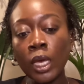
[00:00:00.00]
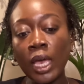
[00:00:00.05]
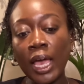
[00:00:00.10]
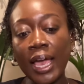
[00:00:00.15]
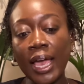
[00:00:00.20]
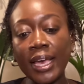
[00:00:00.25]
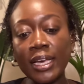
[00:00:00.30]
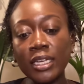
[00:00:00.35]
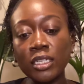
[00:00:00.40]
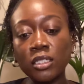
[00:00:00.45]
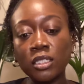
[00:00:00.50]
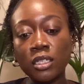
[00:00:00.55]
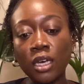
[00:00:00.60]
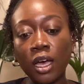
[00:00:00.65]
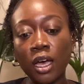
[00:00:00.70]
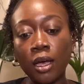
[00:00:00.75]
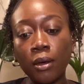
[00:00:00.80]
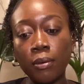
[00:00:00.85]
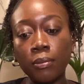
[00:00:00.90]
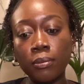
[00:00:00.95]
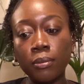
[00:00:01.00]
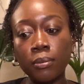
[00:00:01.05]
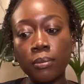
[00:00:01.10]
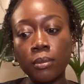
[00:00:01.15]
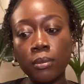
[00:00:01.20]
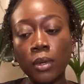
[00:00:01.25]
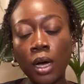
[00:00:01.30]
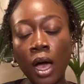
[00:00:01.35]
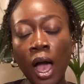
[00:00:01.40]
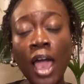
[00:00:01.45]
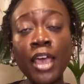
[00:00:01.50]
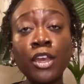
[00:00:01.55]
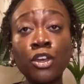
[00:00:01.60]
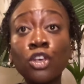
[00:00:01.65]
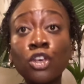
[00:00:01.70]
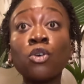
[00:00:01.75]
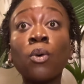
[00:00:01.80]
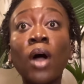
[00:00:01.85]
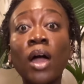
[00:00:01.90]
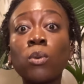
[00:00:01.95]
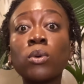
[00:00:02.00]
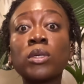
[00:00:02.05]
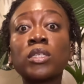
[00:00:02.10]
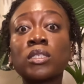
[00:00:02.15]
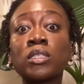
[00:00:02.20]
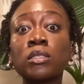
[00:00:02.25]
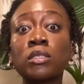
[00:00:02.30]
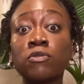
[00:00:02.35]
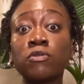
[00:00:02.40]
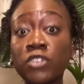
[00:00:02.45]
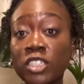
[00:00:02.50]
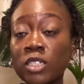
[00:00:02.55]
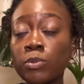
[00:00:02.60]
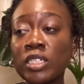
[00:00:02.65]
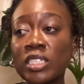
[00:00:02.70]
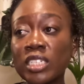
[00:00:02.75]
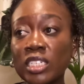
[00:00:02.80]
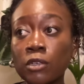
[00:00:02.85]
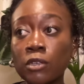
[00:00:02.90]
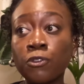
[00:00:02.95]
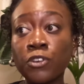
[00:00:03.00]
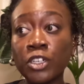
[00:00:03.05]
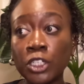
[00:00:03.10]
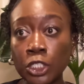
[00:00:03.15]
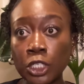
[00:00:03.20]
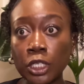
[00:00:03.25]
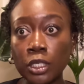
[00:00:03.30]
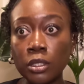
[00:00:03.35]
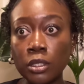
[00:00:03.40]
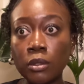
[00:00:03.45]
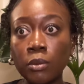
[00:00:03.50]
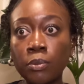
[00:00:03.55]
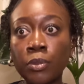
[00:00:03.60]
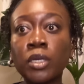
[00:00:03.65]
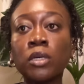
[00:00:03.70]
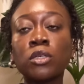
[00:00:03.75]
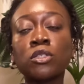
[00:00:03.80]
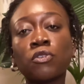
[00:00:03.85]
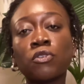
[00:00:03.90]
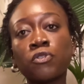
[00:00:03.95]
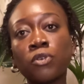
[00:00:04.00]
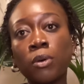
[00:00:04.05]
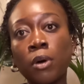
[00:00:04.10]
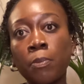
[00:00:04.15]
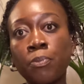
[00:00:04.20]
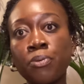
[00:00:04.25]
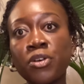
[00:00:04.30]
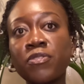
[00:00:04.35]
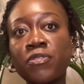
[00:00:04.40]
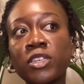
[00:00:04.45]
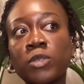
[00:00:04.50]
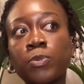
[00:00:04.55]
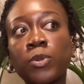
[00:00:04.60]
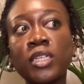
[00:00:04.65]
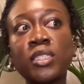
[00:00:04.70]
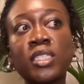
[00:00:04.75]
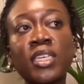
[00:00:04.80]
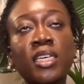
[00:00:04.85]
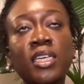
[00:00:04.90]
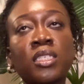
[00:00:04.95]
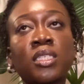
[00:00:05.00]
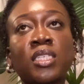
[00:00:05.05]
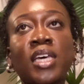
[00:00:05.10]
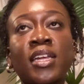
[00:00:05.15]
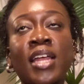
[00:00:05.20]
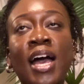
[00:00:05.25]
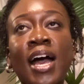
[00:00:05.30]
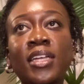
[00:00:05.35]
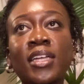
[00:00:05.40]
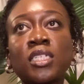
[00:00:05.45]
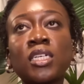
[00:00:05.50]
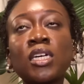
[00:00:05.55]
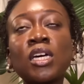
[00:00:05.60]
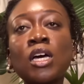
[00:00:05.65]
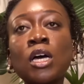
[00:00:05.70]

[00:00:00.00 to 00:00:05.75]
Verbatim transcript: and um, I knew I was vitamin D deficient because of uh, previous blood tests I'd had.